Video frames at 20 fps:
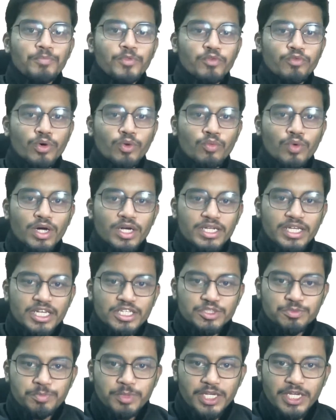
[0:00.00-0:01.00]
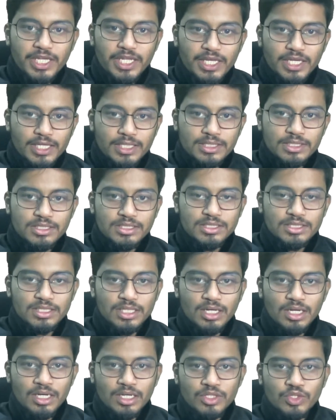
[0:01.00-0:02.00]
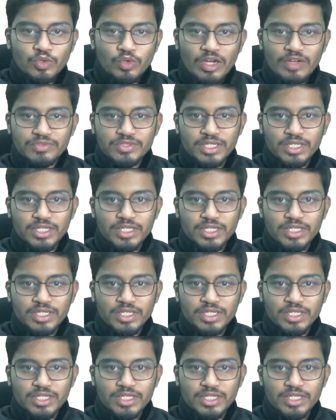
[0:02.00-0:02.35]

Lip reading: For work experience, you have